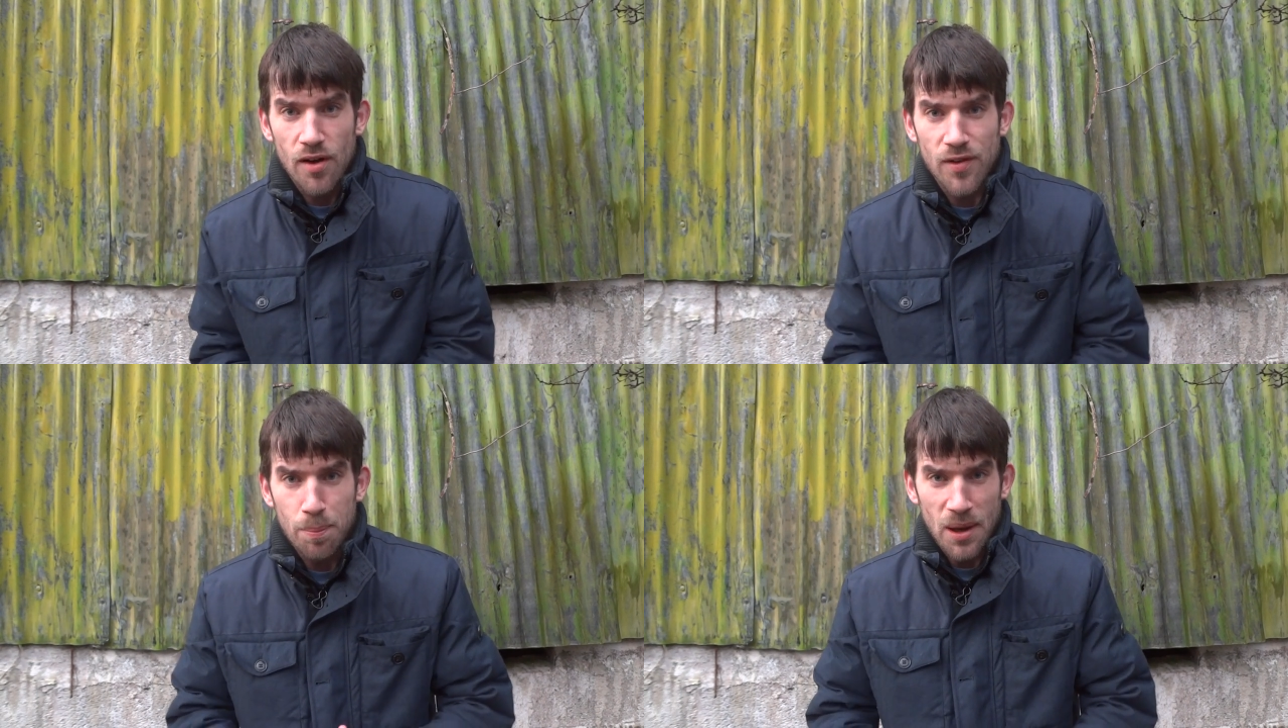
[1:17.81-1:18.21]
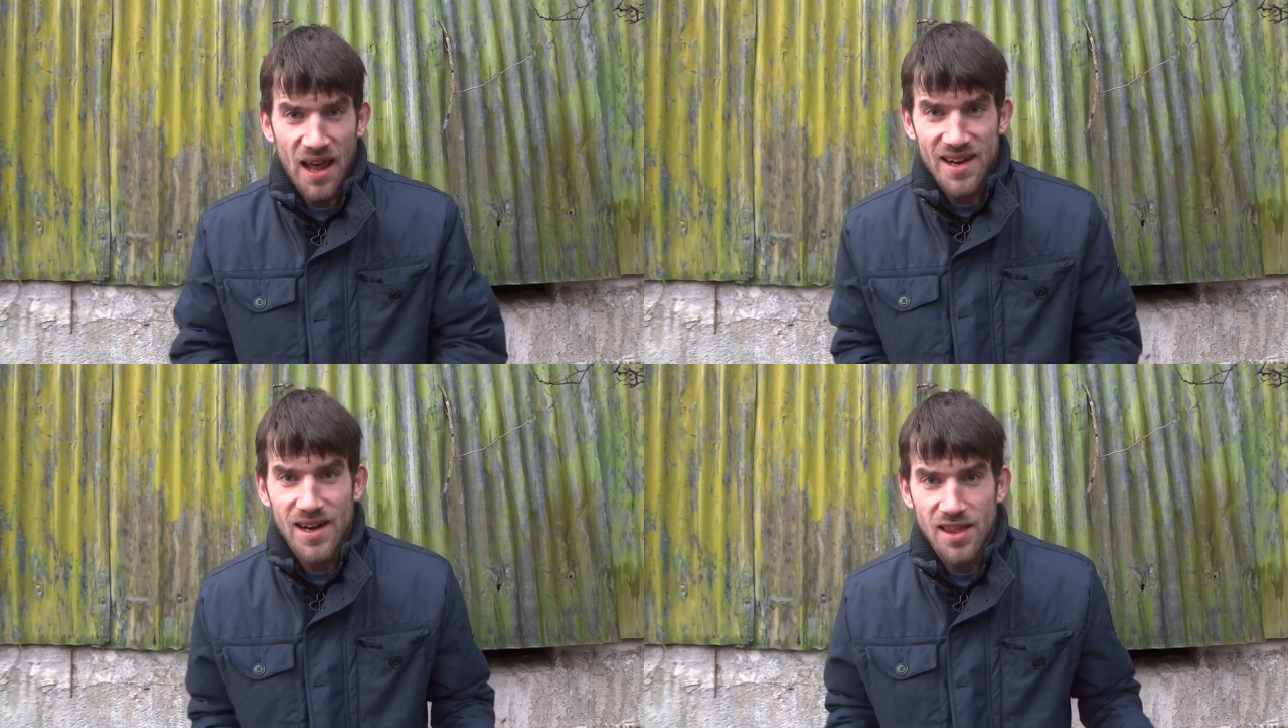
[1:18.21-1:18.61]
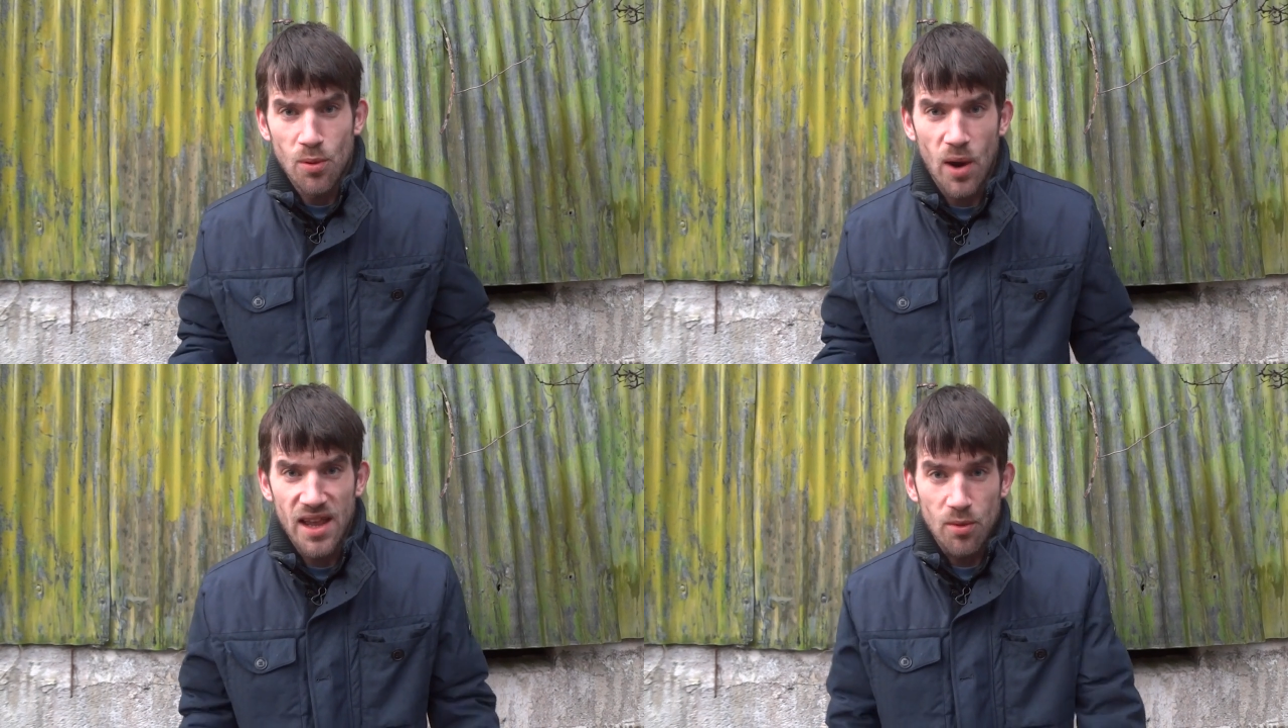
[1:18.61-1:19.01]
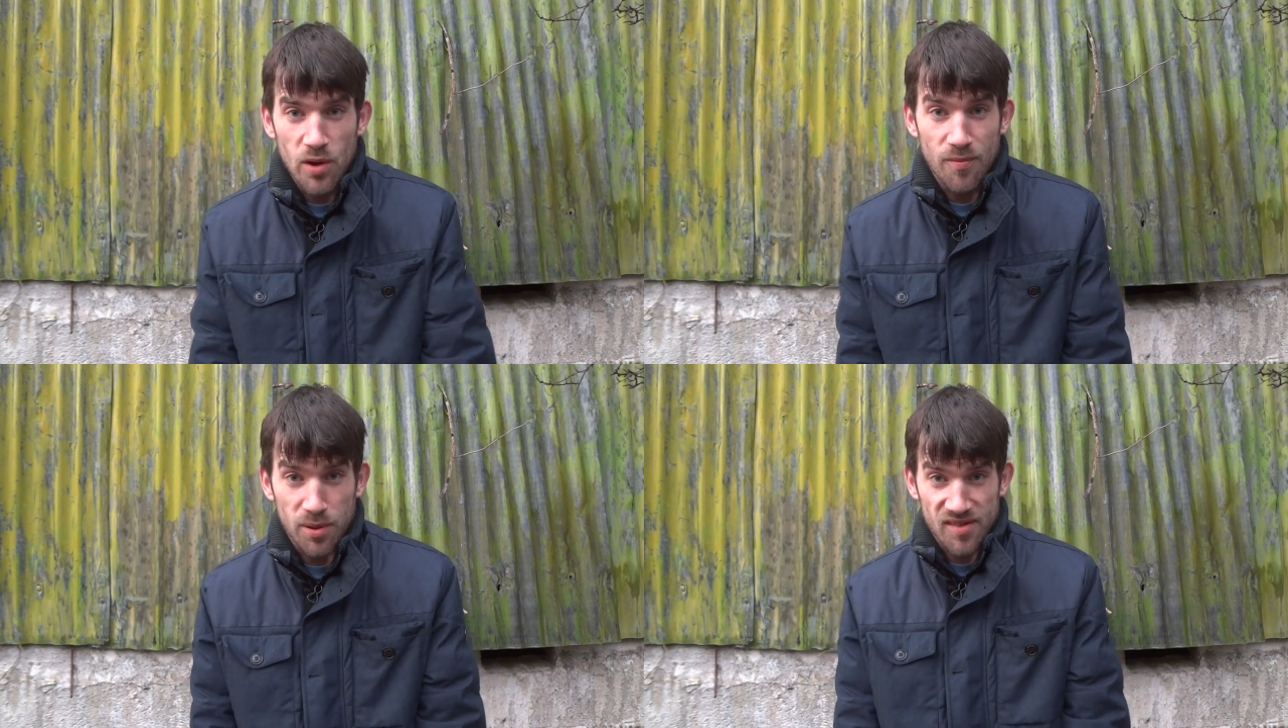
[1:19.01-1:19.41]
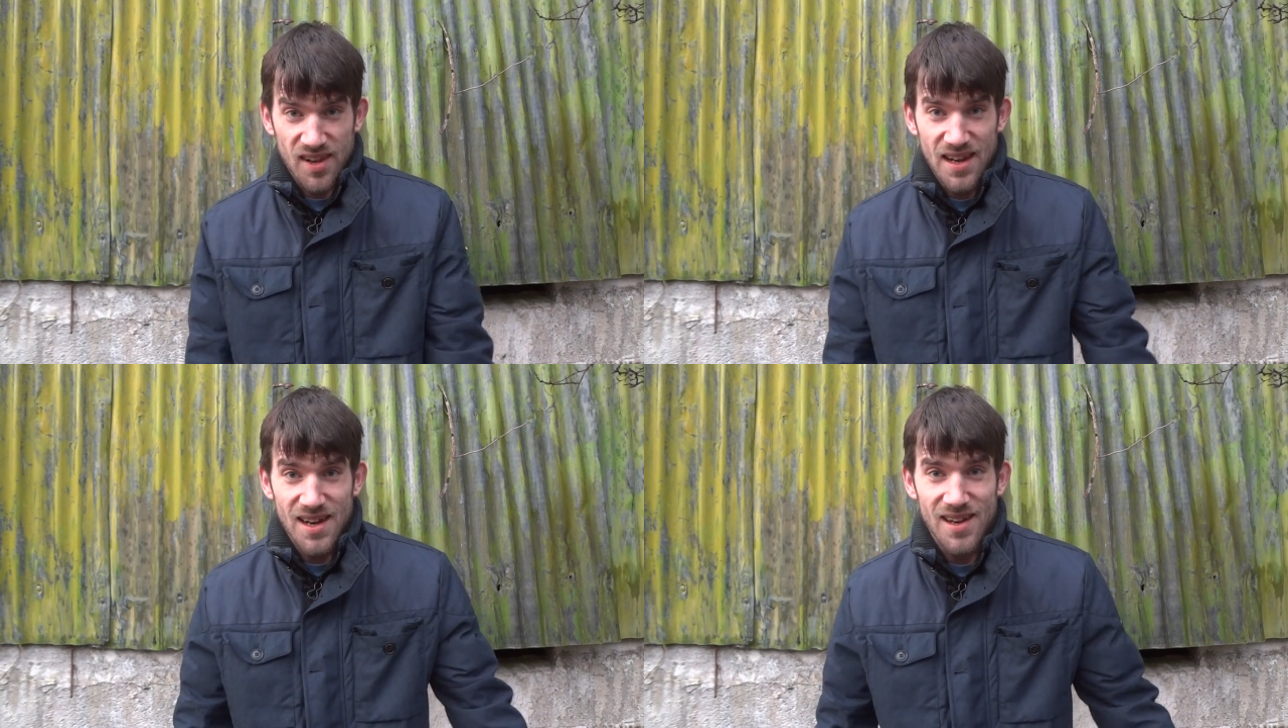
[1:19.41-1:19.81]
of the planet and the way that we
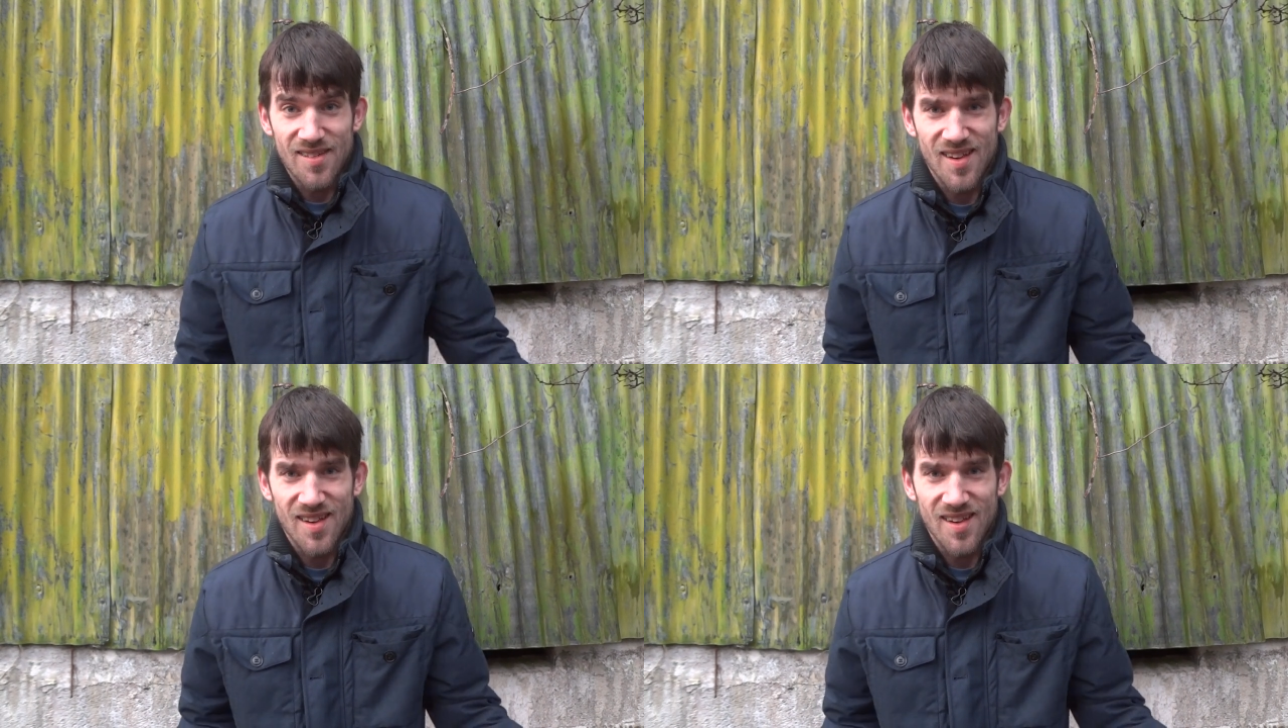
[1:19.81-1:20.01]
proceeded is